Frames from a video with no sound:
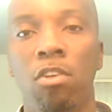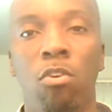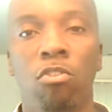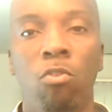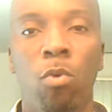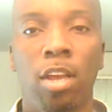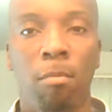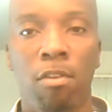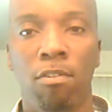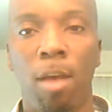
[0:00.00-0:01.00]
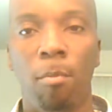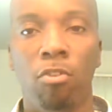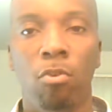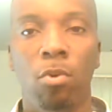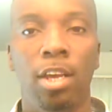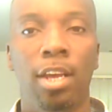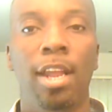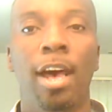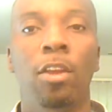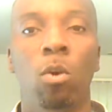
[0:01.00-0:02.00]
missing or joining a business
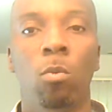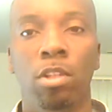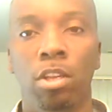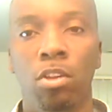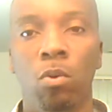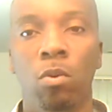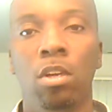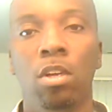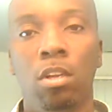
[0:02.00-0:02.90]
opportunity and not knowing what to do.